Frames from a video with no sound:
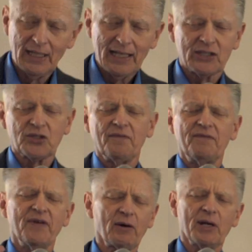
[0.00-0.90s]
It's a
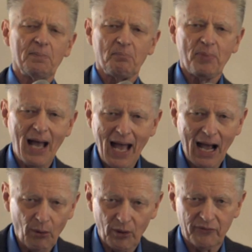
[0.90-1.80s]
very
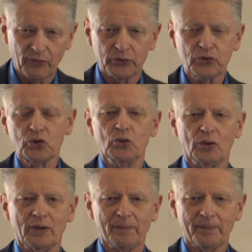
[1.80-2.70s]
powerful
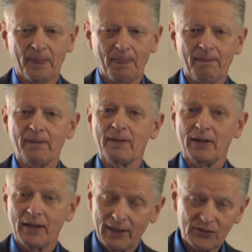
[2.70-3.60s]
tool.
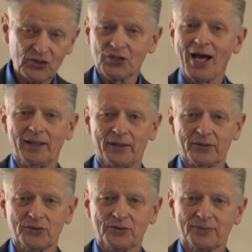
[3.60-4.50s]
It's
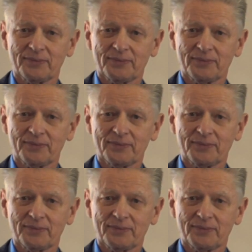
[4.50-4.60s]
silence.